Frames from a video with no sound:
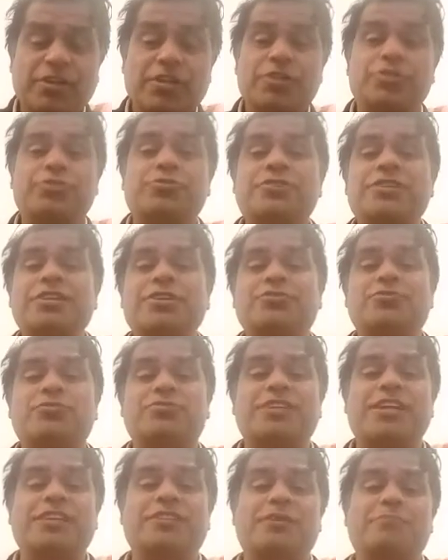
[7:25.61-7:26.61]
You need to
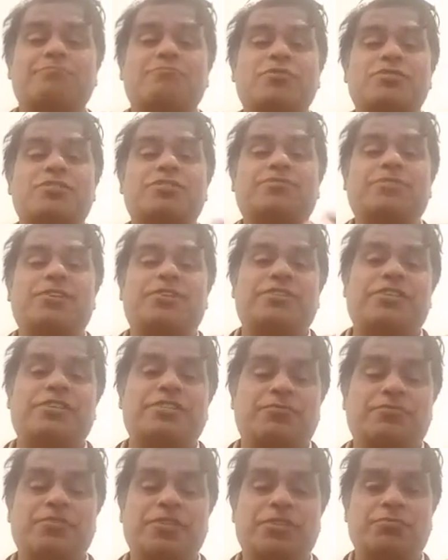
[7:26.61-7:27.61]
tell the
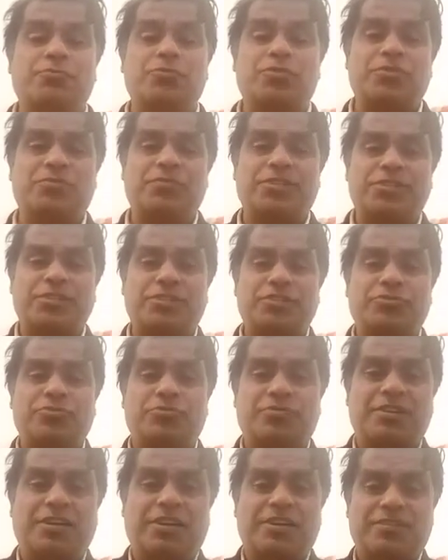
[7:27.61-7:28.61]
which motivations you
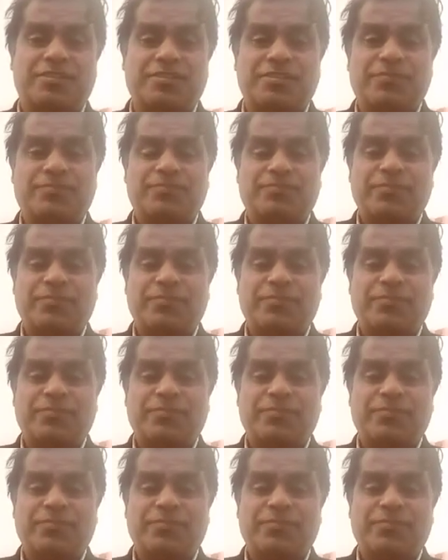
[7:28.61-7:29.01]
got,